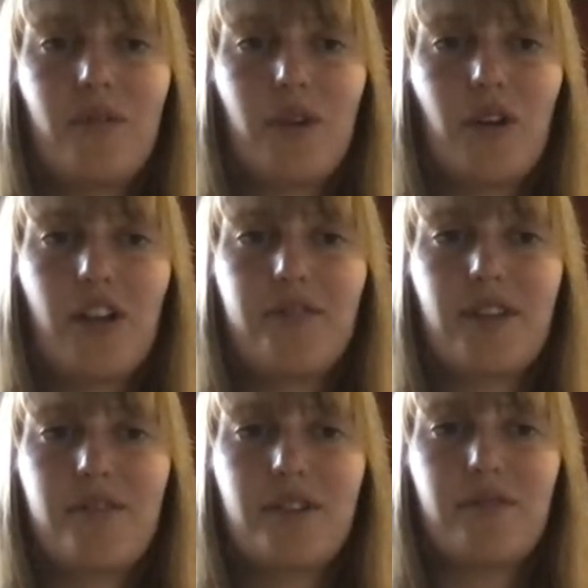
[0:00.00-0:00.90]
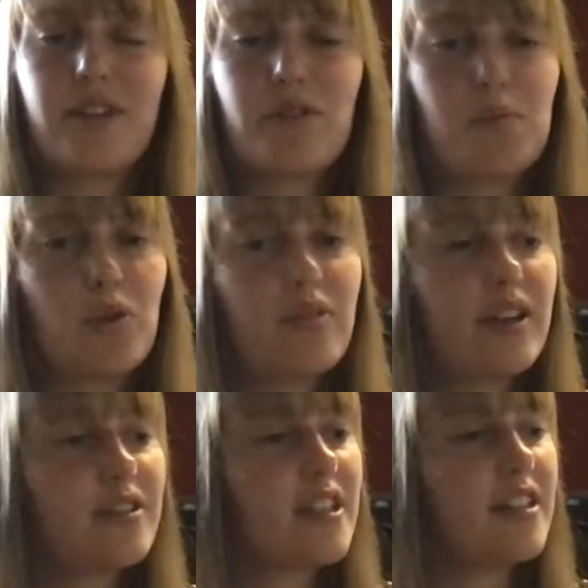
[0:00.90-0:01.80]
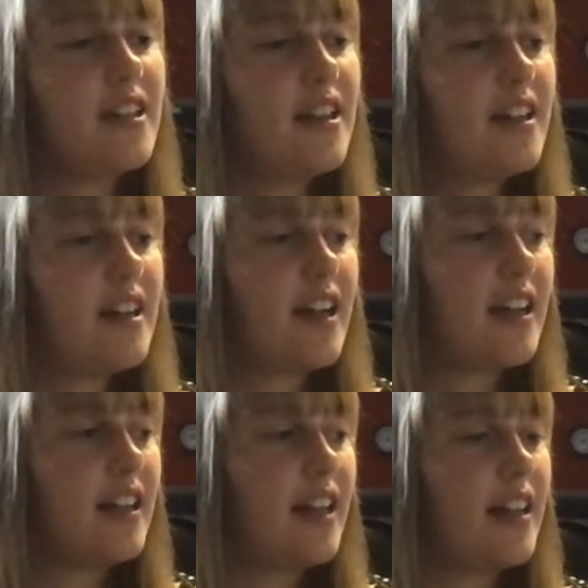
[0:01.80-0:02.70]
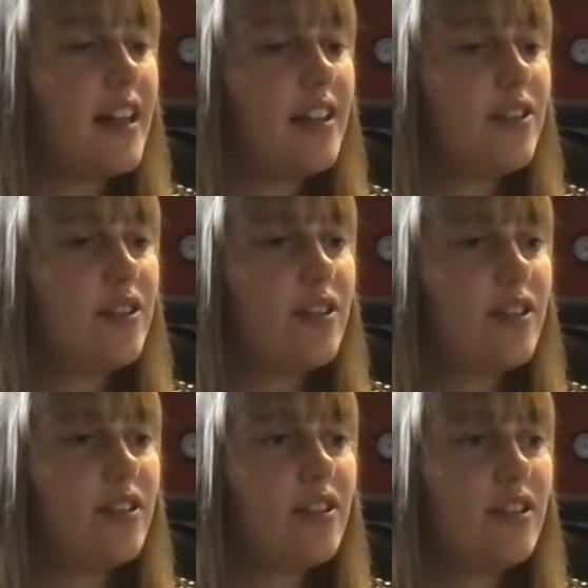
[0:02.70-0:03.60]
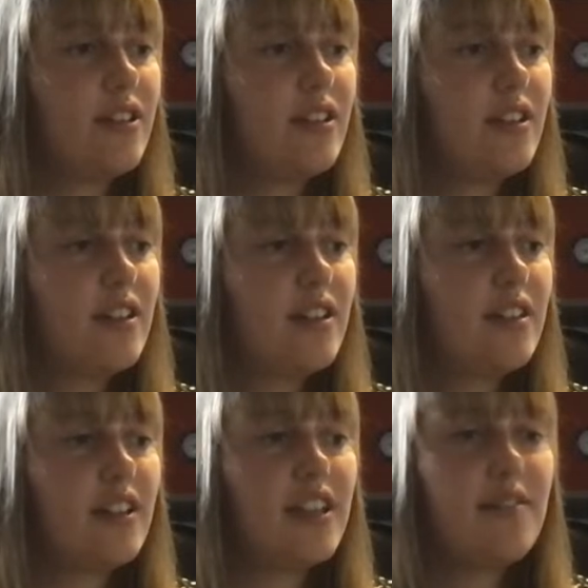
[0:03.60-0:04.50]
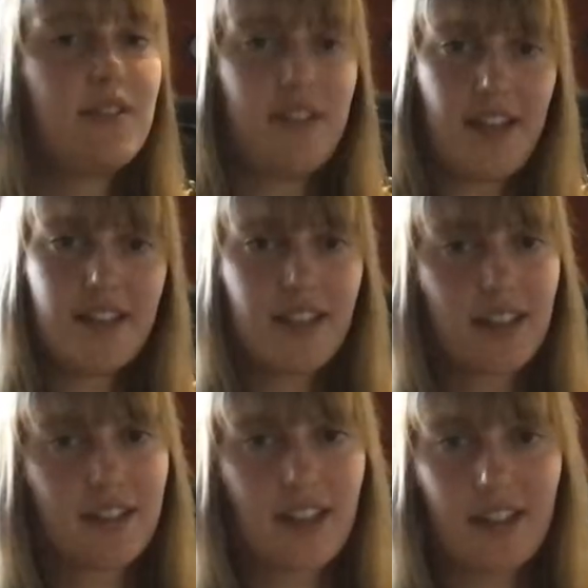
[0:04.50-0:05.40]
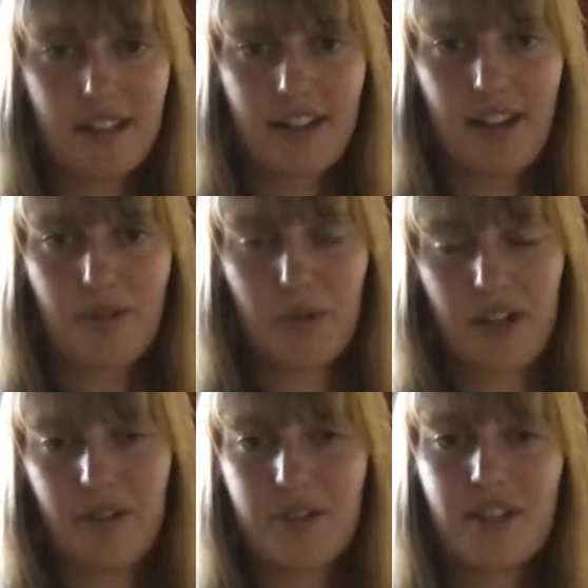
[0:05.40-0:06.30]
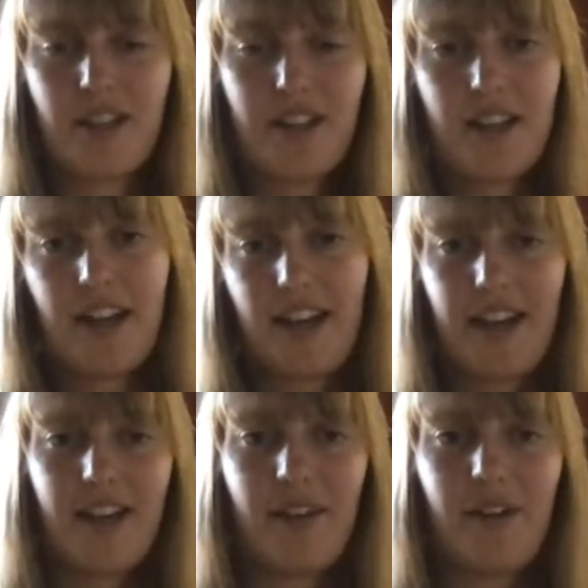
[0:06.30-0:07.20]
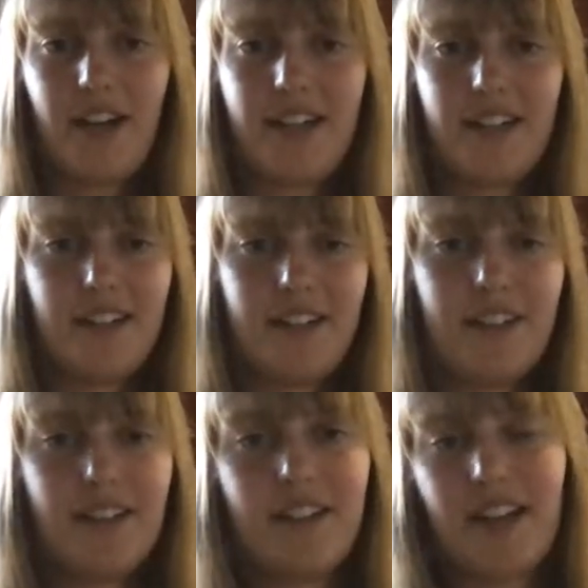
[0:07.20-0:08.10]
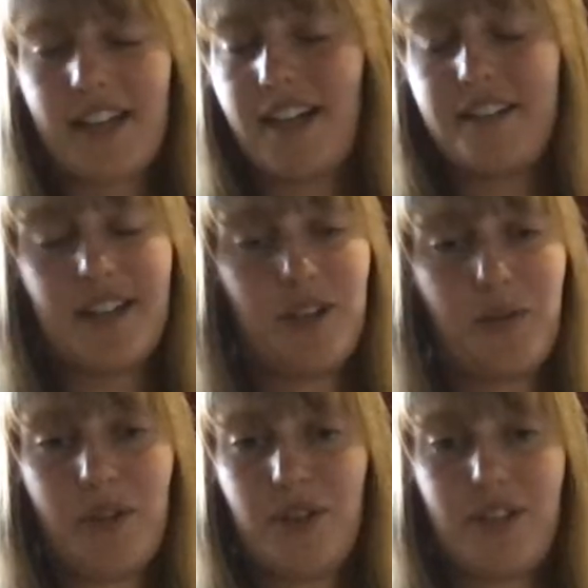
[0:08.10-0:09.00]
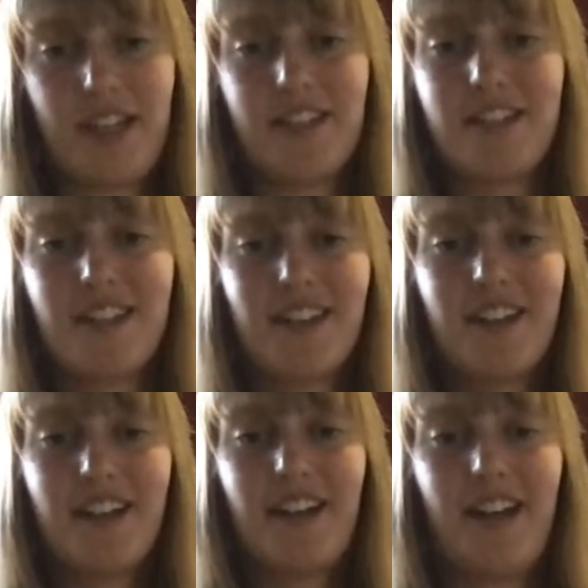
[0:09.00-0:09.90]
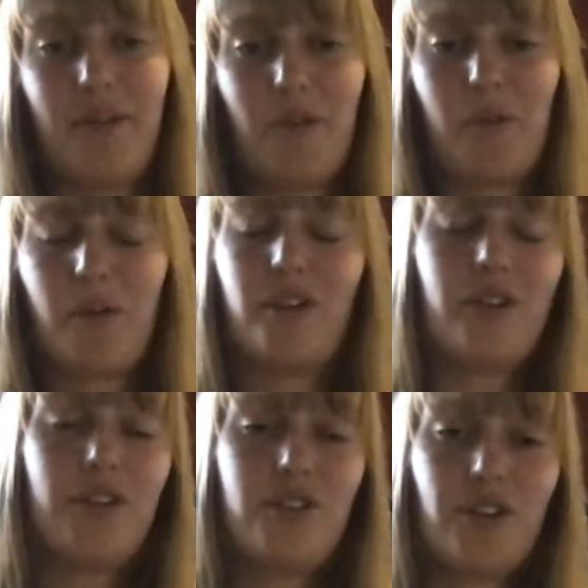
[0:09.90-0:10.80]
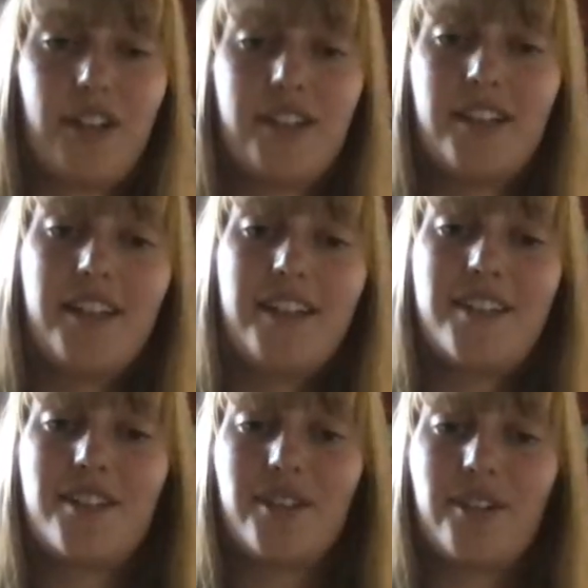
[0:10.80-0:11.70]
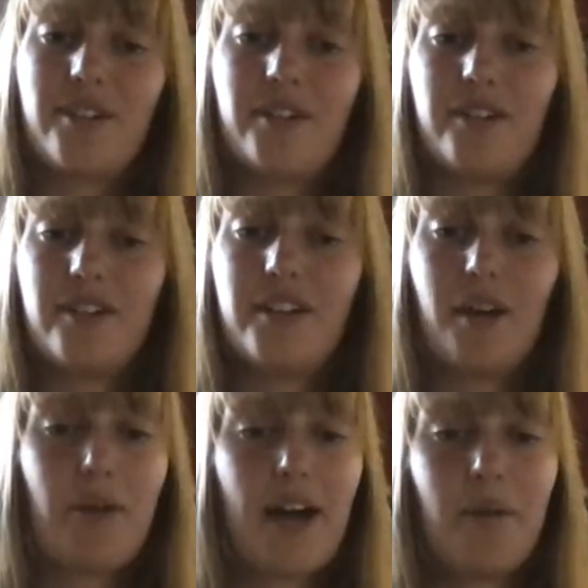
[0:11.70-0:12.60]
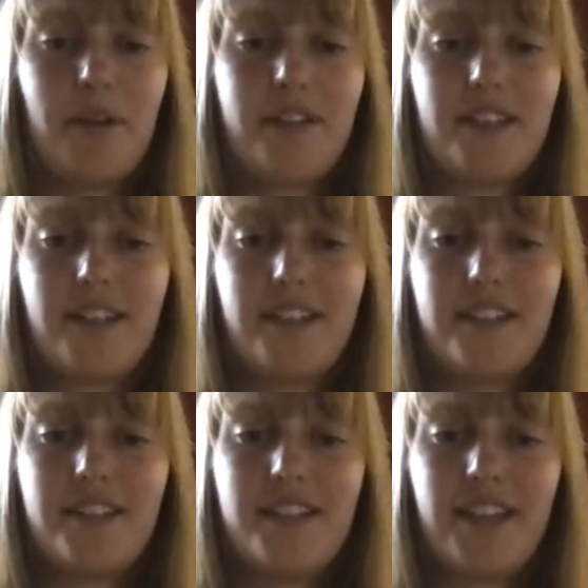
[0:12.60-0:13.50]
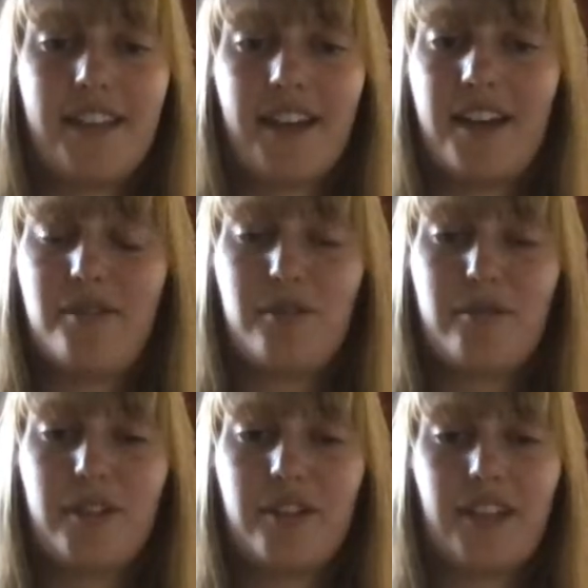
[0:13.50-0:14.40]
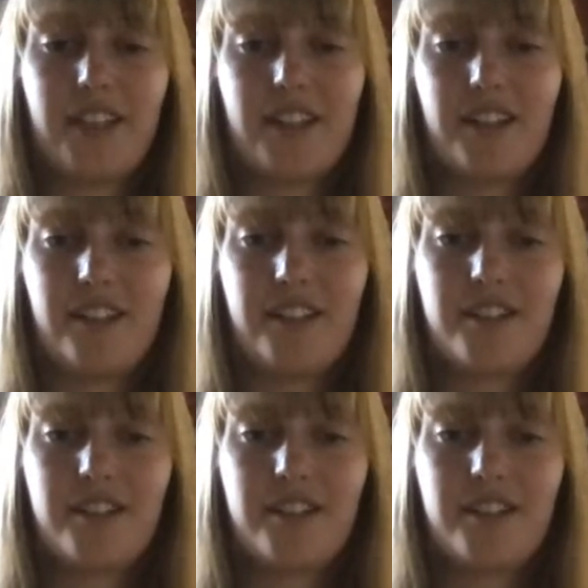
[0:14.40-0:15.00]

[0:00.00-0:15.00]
we all have different flavour profiles, and I like to leave the tasting to everyone else, and I can't tell you what you taste, or what you enjoy. So I'm happy to take that. If you feel like the